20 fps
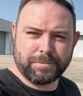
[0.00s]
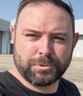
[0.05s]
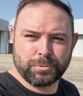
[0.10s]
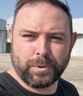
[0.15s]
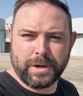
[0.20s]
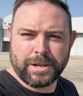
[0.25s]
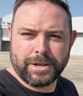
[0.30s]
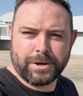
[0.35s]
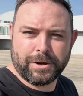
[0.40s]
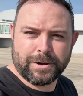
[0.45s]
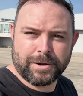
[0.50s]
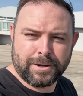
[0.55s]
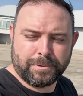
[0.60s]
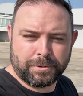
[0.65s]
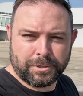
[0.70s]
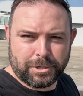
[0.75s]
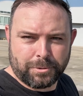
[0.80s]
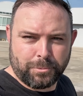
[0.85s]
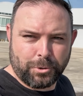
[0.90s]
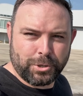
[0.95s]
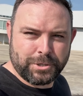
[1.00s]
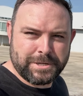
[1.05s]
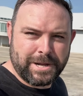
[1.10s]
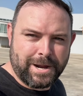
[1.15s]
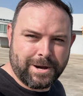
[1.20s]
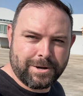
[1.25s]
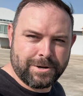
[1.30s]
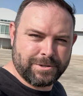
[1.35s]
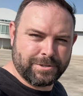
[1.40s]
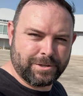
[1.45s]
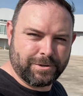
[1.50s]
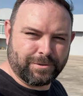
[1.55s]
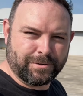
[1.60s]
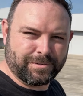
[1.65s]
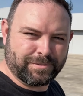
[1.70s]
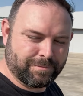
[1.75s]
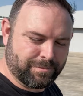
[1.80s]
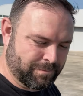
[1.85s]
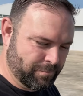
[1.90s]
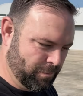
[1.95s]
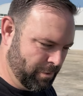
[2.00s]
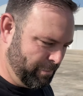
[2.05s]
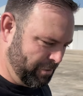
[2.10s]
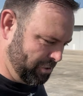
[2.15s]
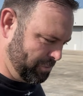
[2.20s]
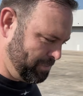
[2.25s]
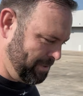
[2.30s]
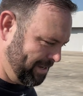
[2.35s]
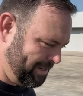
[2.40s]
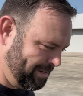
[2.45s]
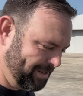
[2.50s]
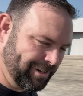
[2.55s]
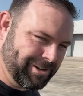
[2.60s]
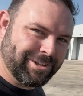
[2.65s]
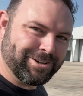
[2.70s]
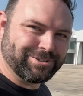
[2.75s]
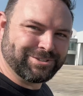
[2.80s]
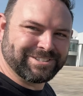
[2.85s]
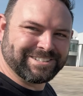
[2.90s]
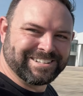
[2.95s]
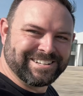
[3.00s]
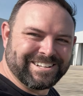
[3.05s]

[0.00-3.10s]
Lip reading: sweatier and I'm a little more tired, so we must be getting close.